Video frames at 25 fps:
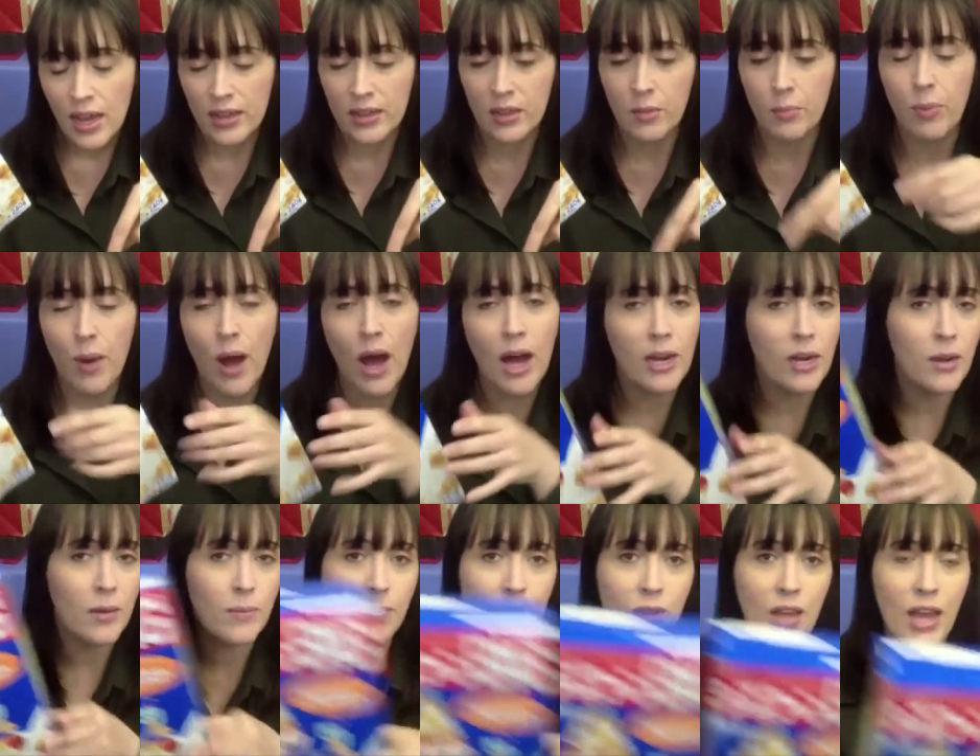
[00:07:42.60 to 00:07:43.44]
at the
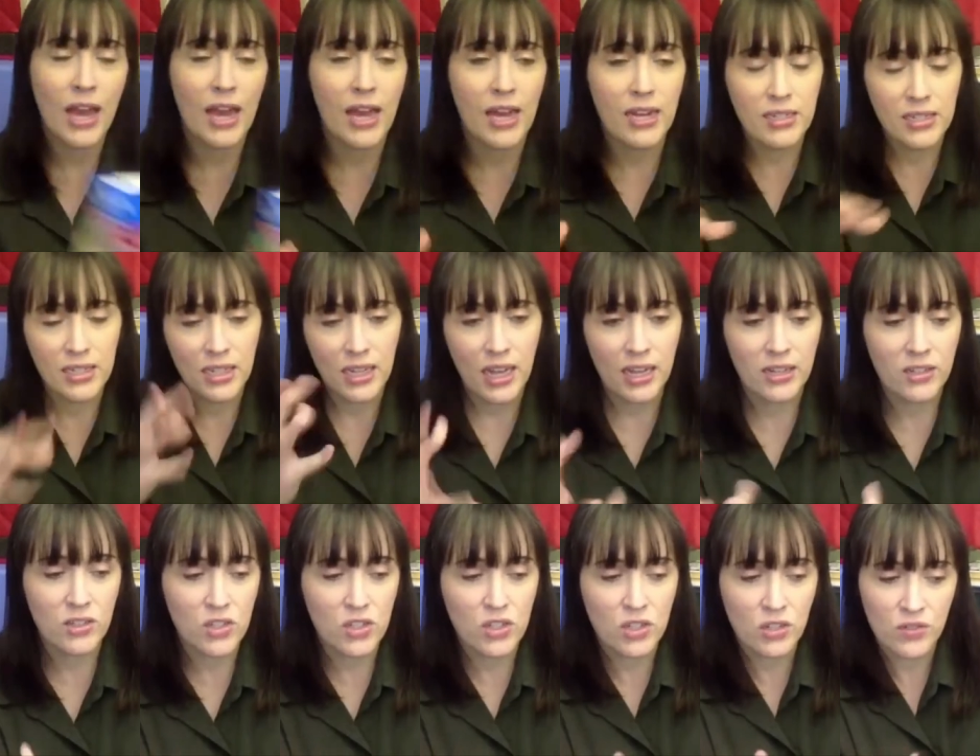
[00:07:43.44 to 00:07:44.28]
bottom and it
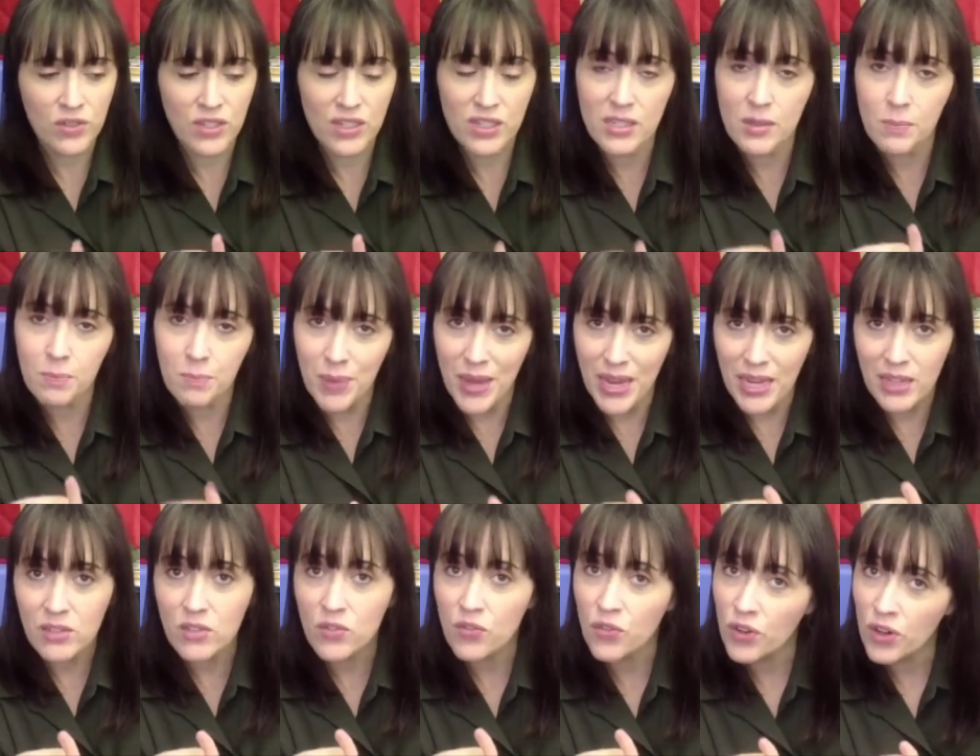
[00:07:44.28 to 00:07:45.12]
kind of serves as a
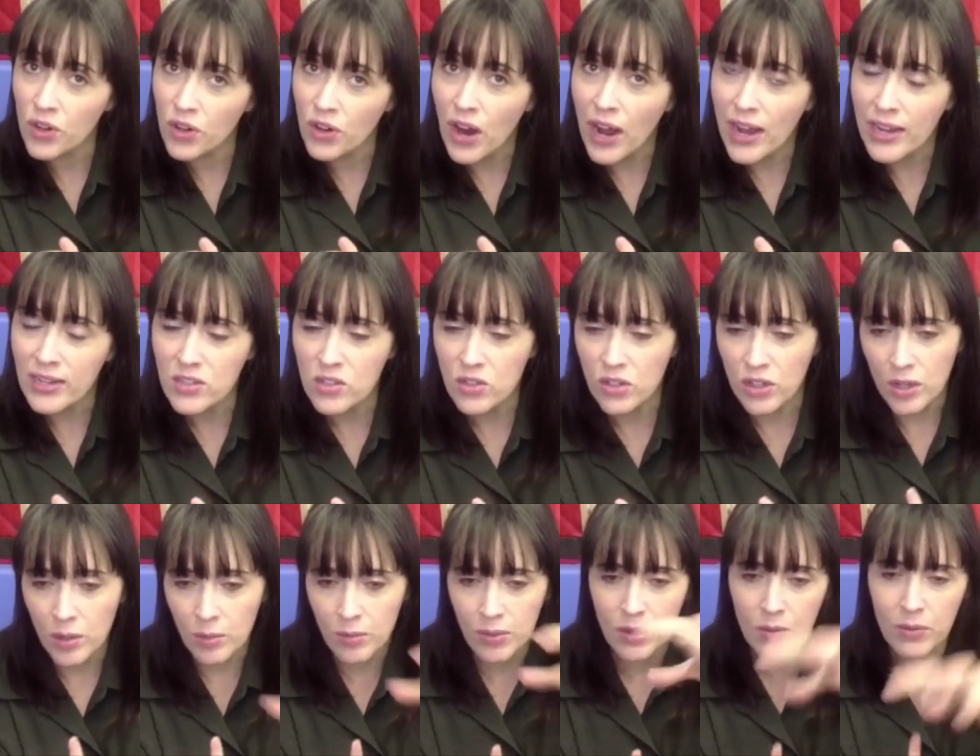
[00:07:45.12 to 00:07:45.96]
base for your ice
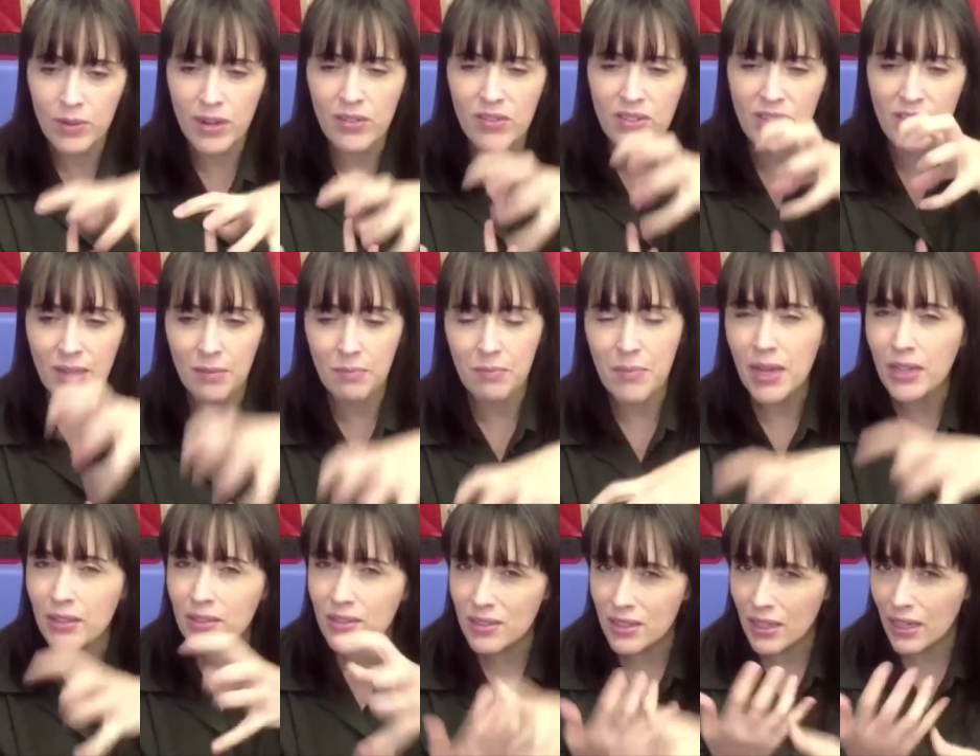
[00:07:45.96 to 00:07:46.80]
cream, and then when everything
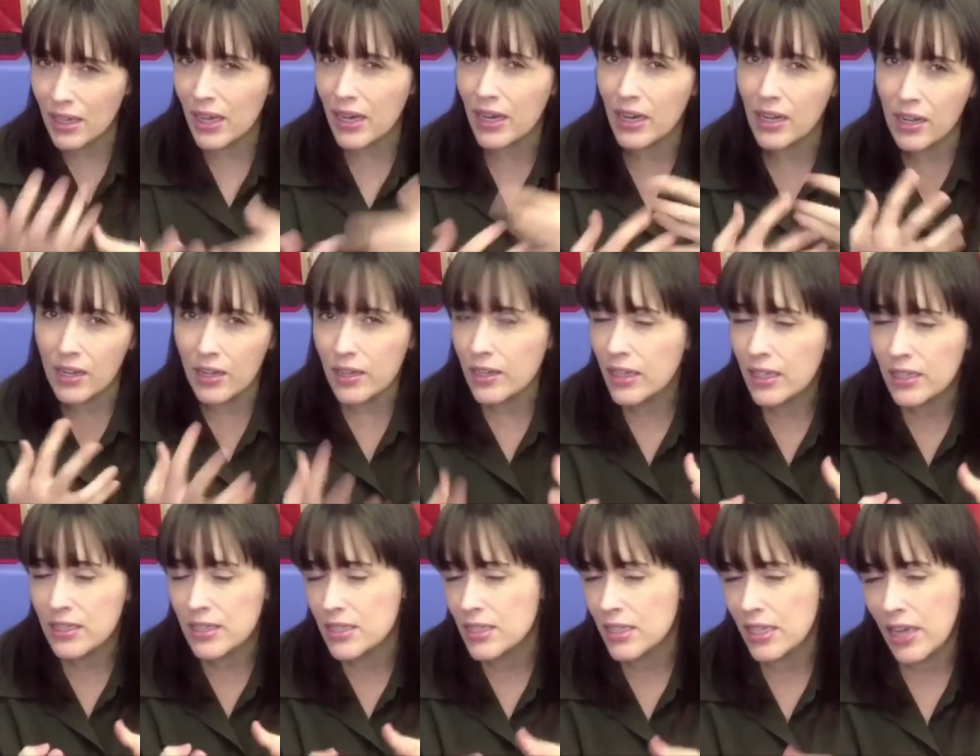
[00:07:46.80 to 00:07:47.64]
melts it kind of
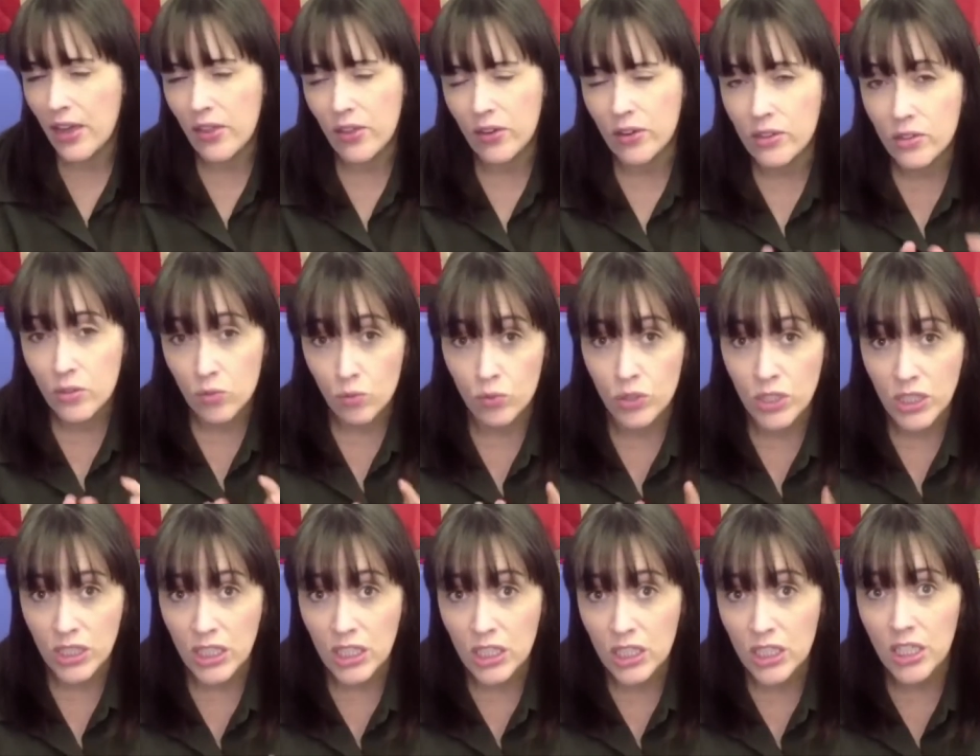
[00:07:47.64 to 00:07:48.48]
gets together. It's
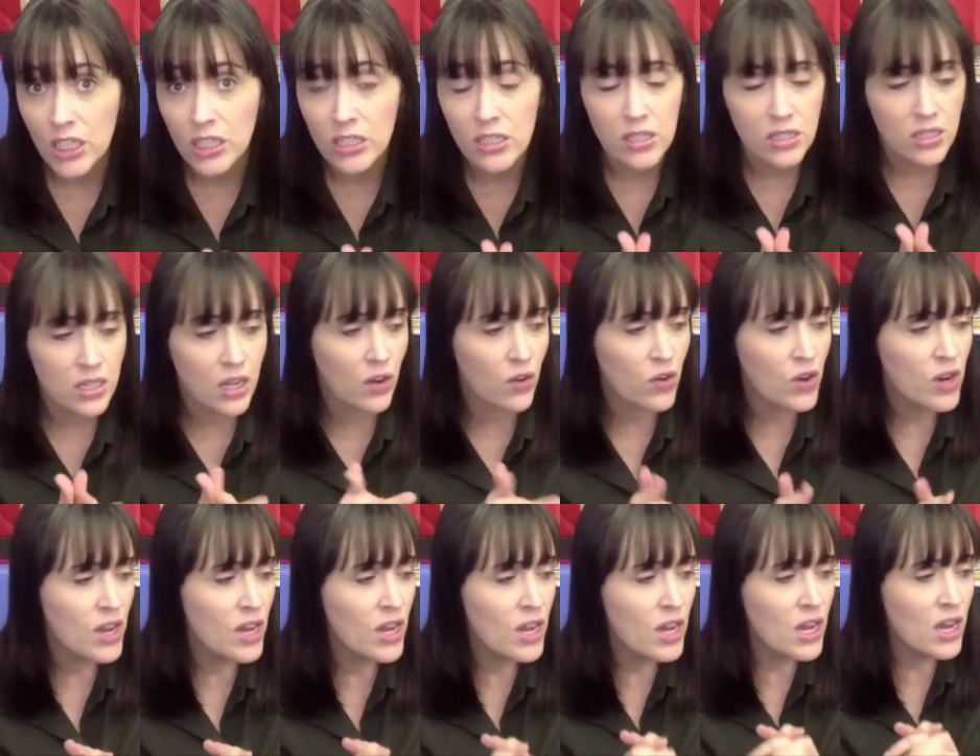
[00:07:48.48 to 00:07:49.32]
really good. So
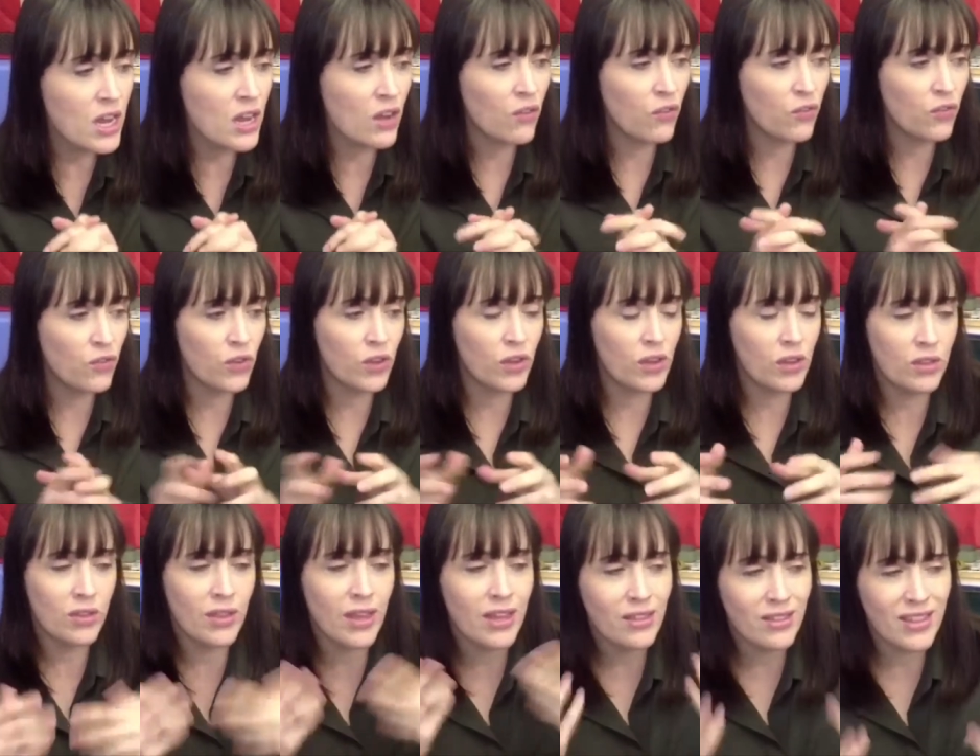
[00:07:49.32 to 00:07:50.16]
if
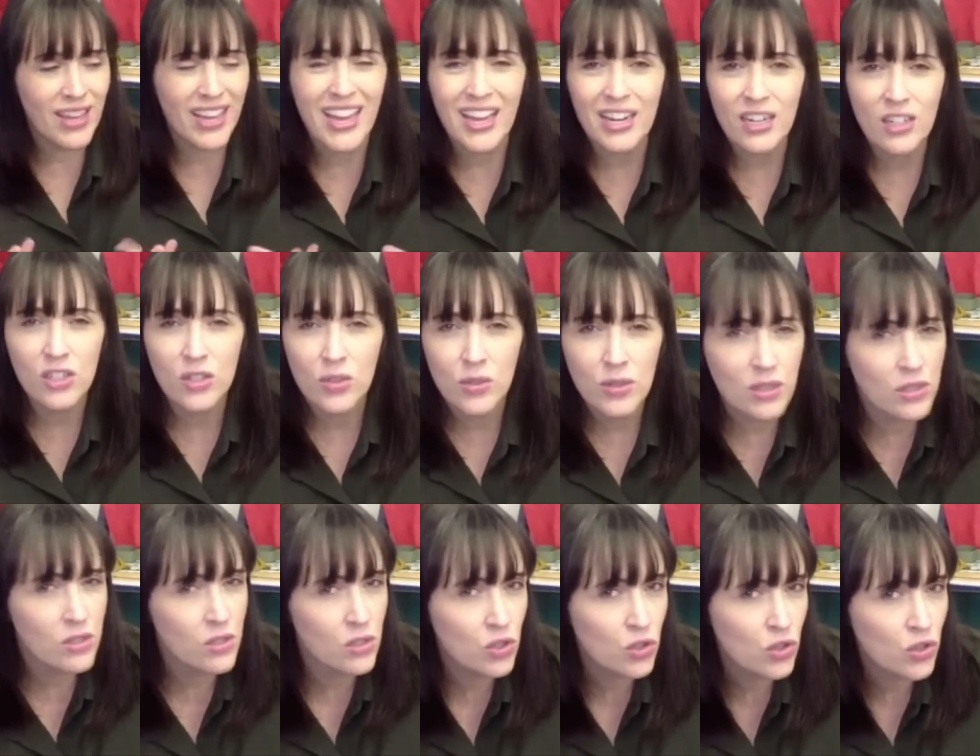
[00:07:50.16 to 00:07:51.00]
they kind of do it
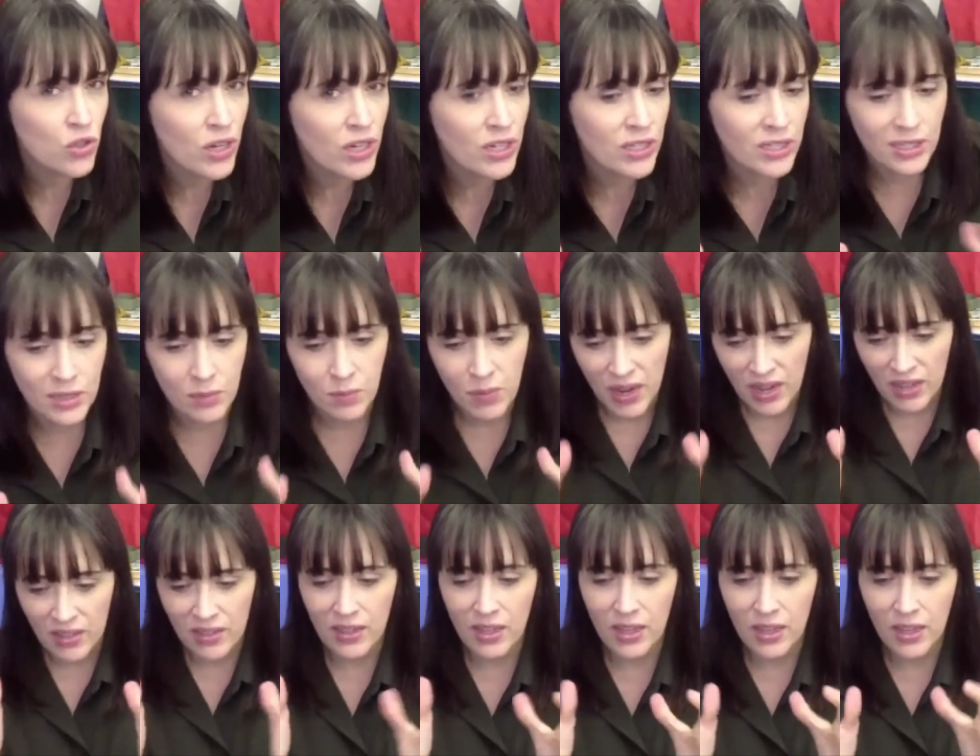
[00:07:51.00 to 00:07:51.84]
as a trick to
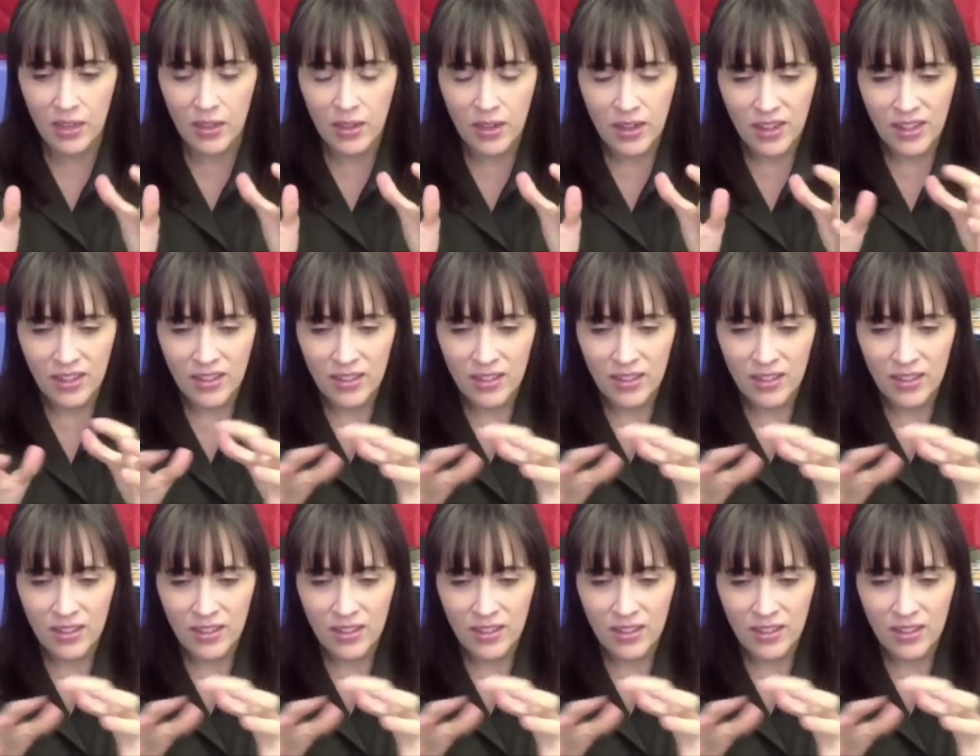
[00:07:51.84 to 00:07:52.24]
make the